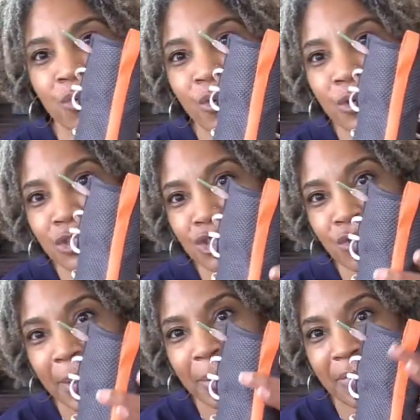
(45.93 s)
orange
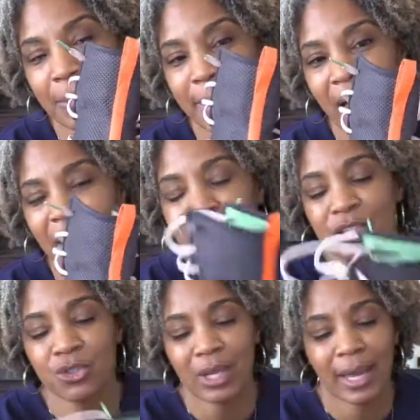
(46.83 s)
stripe up the back.
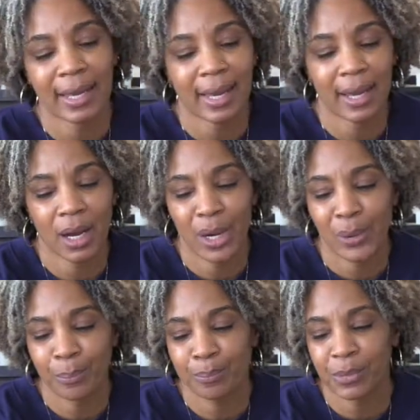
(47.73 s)
These are like a
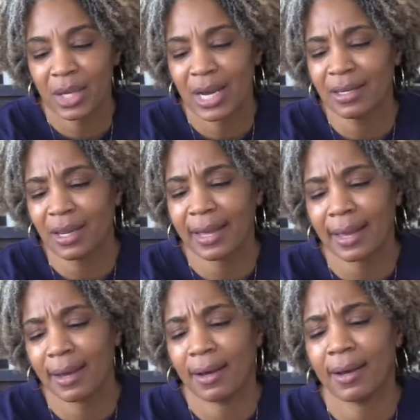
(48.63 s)
what
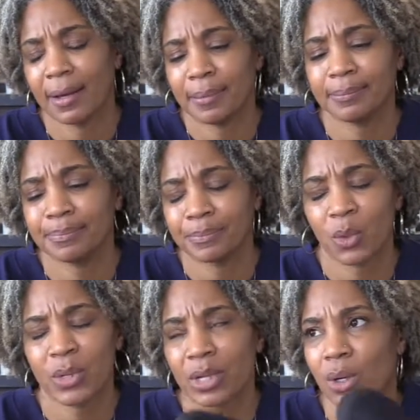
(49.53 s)
are
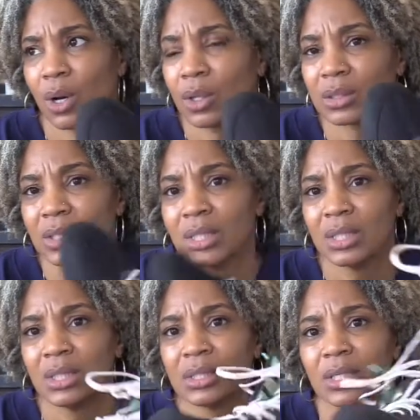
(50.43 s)
they called?
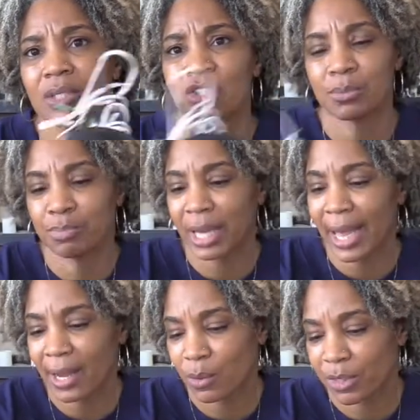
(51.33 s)
They're just
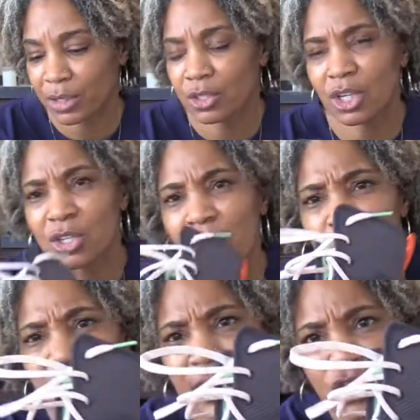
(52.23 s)
black with
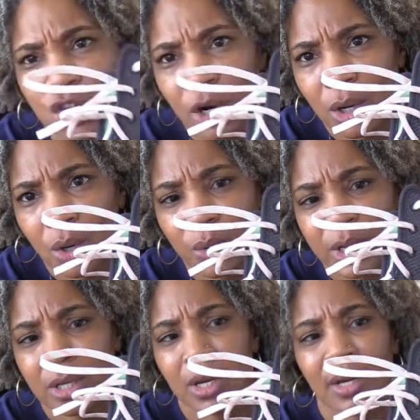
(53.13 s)
almost like a
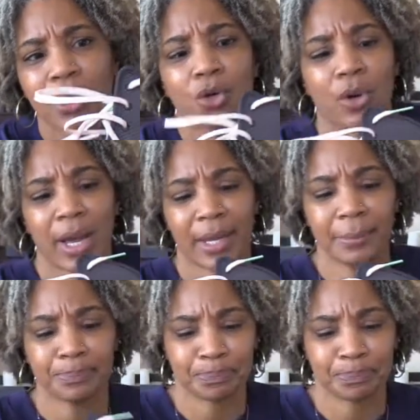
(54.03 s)
charcoal-y kind of gray.